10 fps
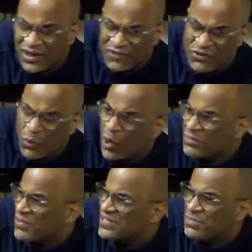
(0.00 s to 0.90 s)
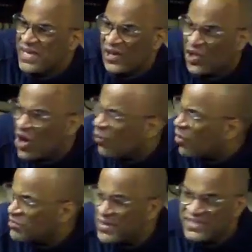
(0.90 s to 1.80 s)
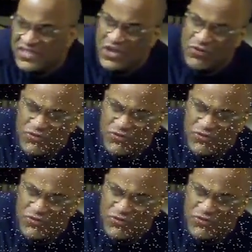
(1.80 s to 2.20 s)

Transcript: for WordPress PLR, WordPress SEO